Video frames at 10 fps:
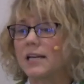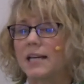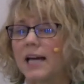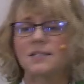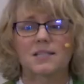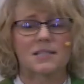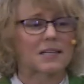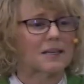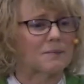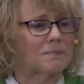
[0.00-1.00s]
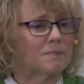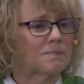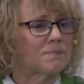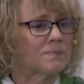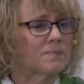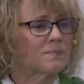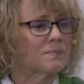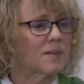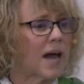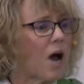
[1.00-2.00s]
against him,
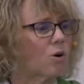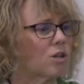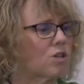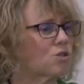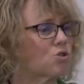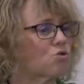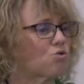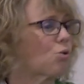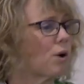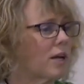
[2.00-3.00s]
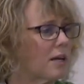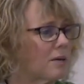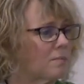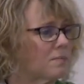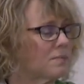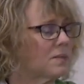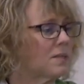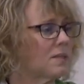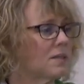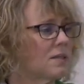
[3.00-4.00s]
how to destroy him."
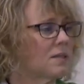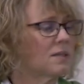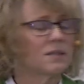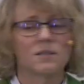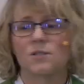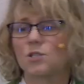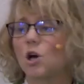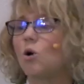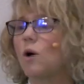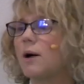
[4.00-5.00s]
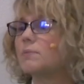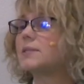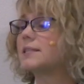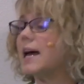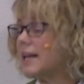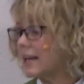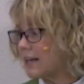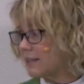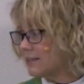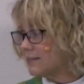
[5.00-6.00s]
So upsetting
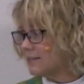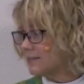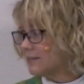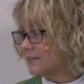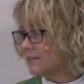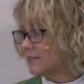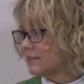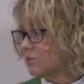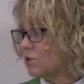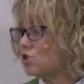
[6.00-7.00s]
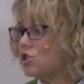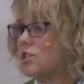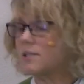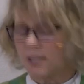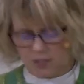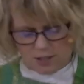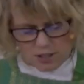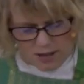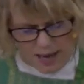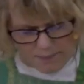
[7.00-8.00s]
was Jesus
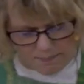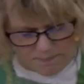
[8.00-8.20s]
to them.